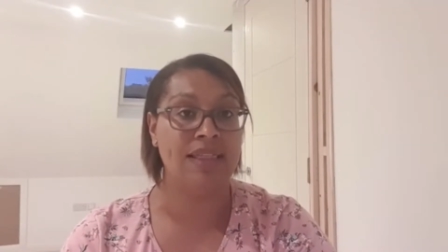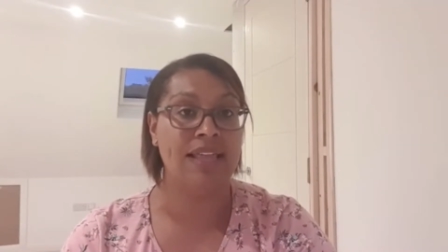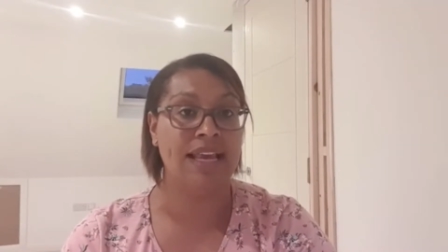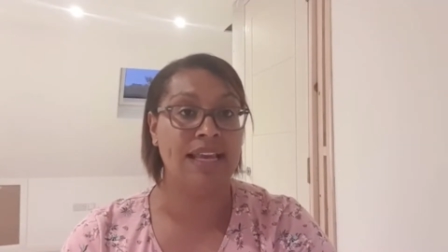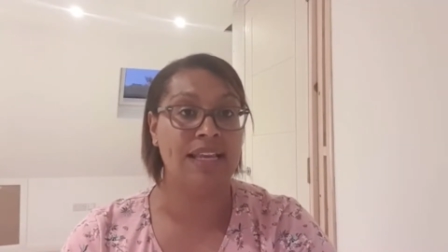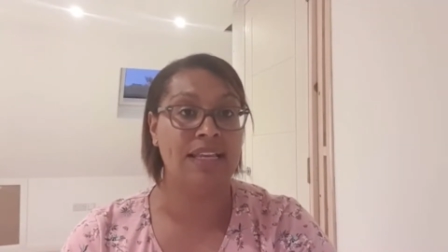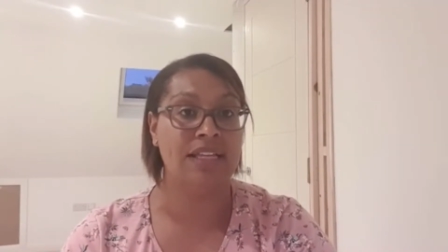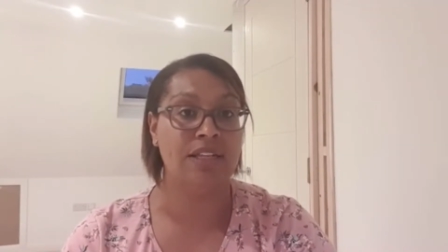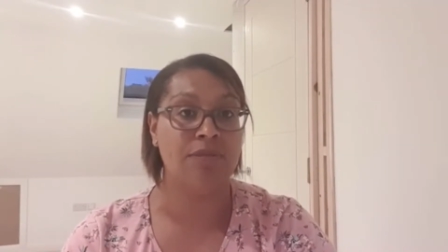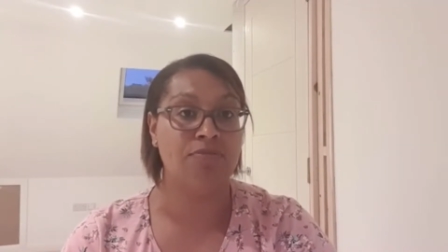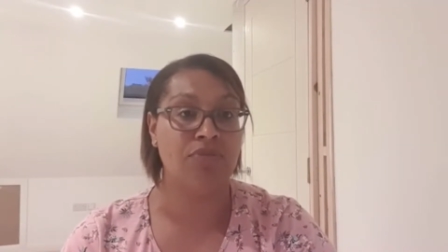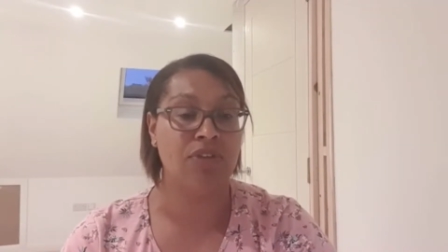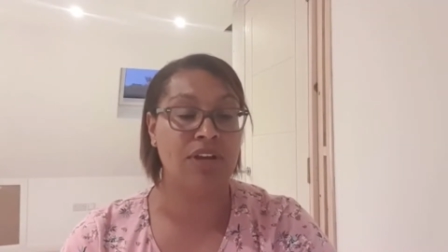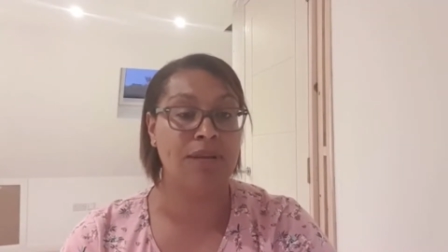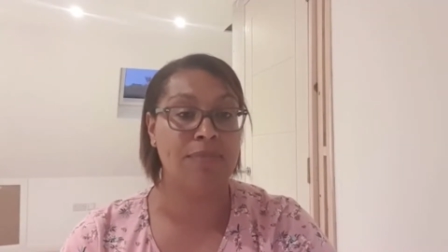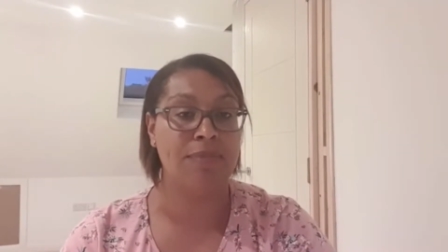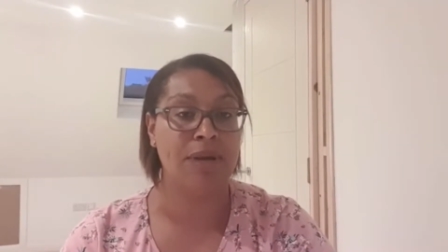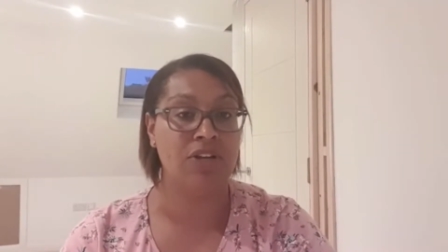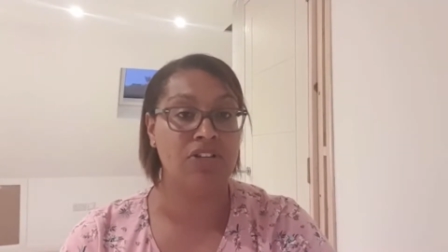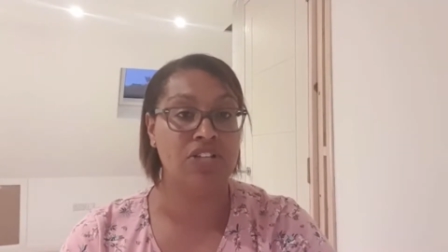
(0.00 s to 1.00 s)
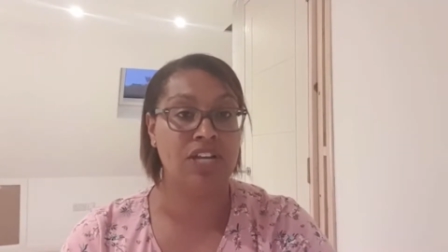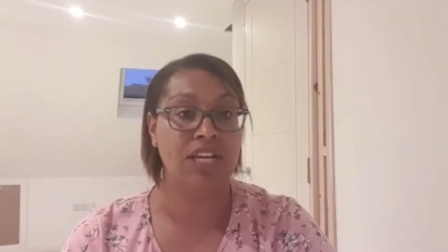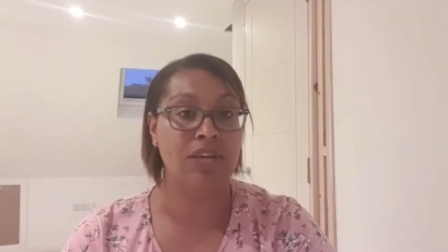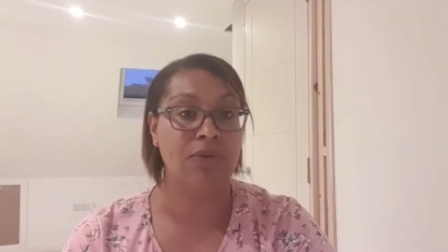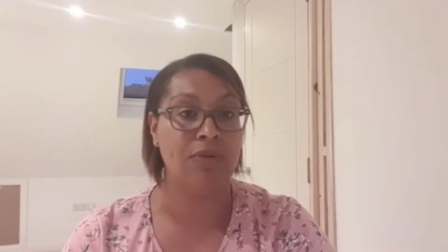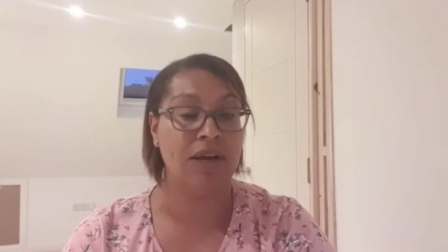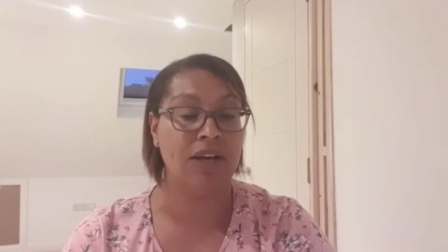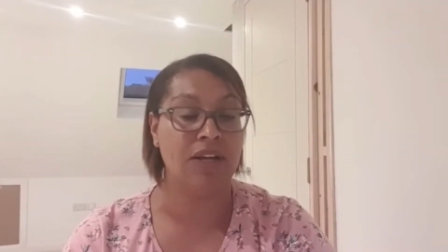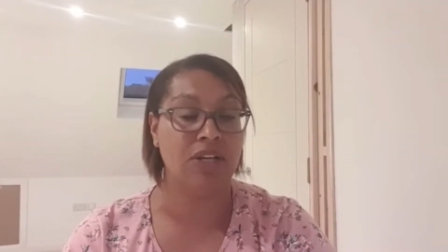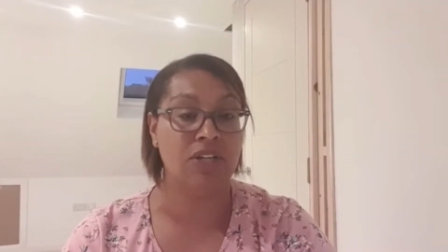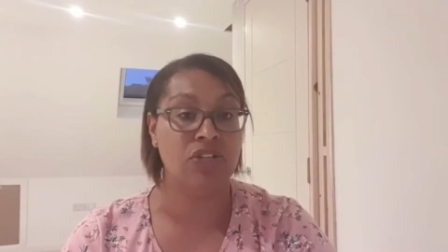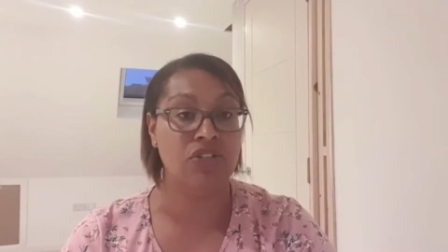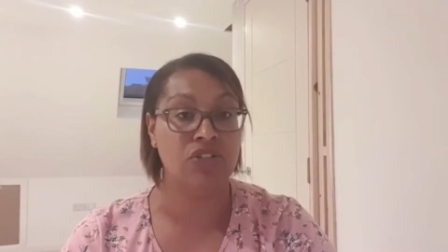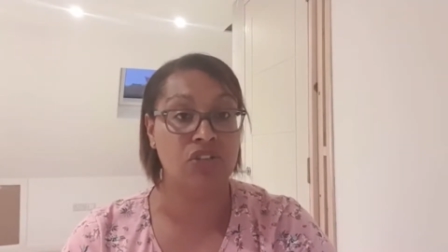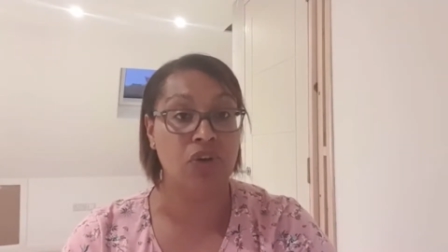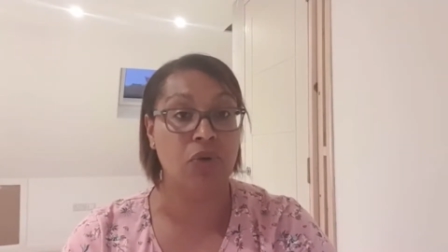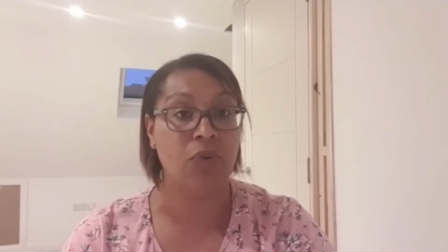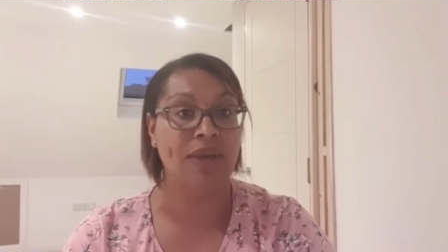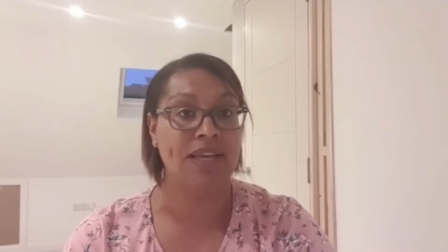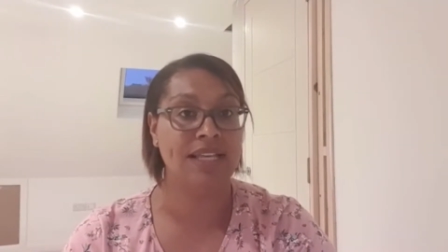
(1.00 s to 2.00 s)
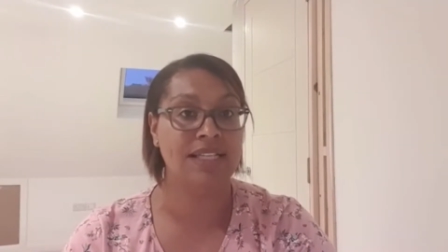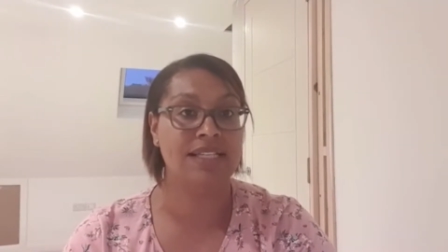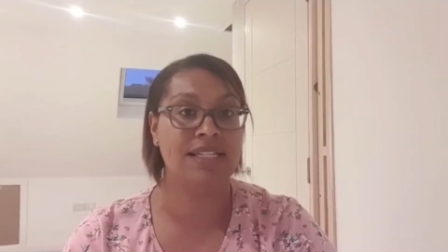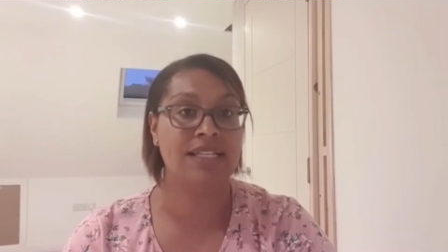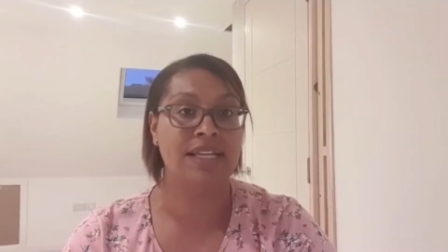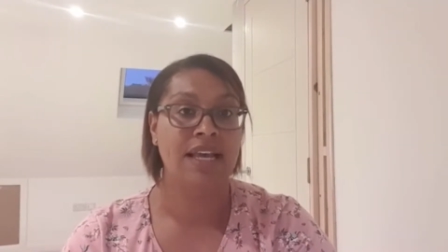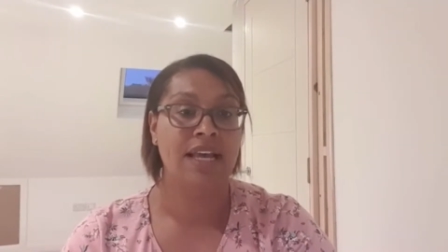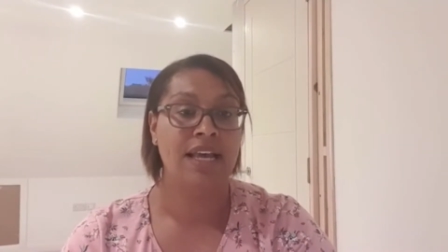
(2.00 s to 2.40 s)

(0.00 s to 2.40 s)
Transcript: then pretty much anyone can do it.